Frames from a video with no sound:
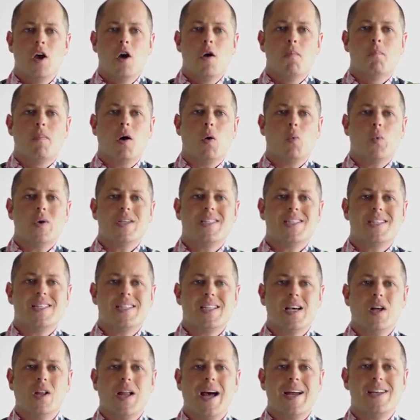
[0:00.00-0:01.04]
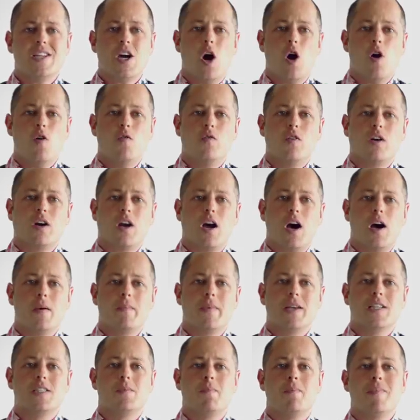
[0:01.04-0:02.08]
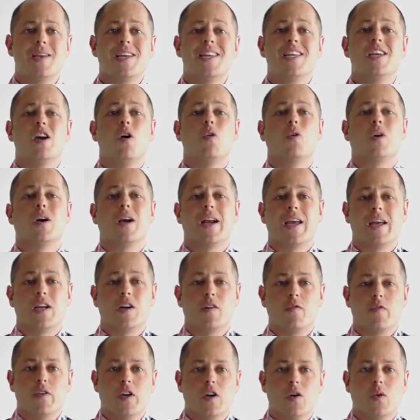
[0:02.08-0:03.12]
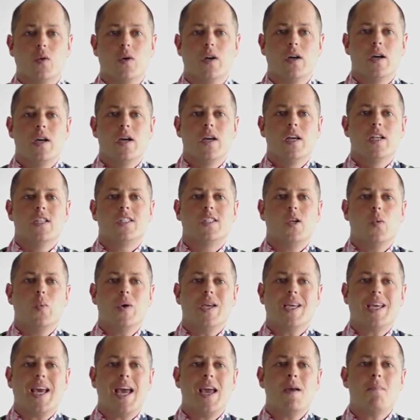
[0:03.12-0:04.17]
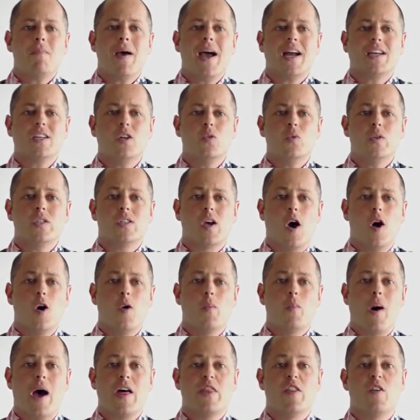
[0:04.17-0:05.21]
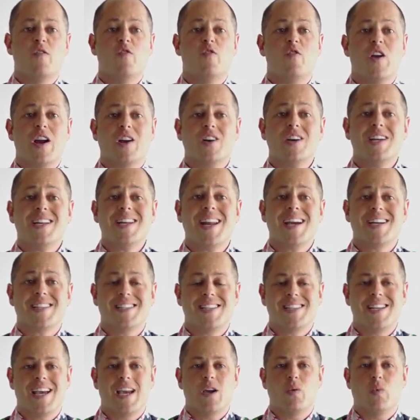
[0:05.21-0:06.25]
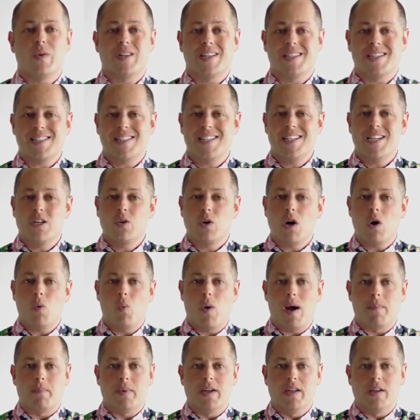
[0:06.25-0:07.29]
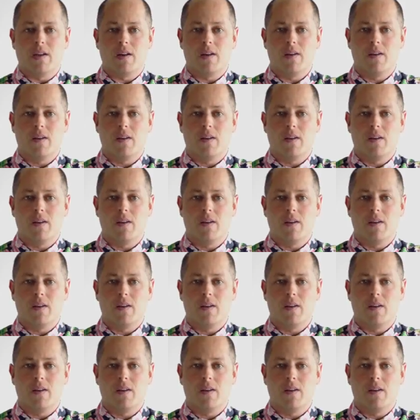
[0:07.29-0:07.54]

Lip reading: But we still had to overcome his mediocre interview. So we came back to his home the very next day with a secret weapon,